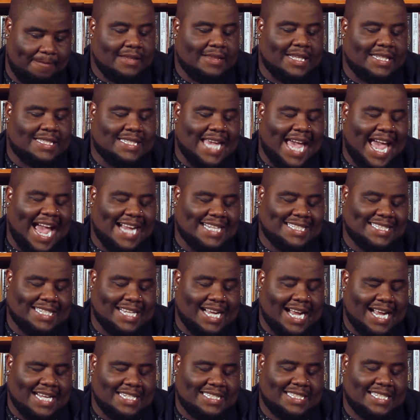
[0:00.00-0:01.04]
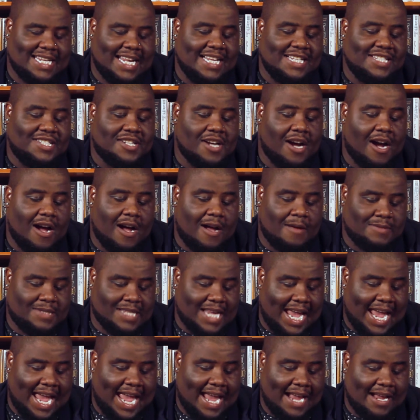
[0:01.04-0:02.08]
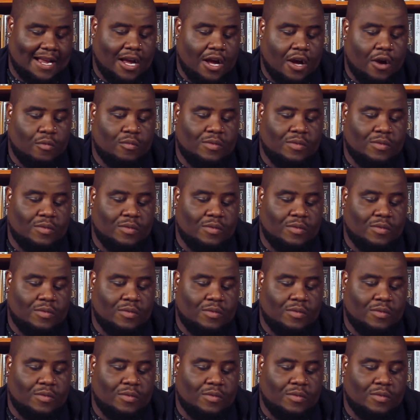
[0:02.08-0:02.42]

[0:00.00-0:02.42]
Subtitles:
The Tax Cuts and Jobs Act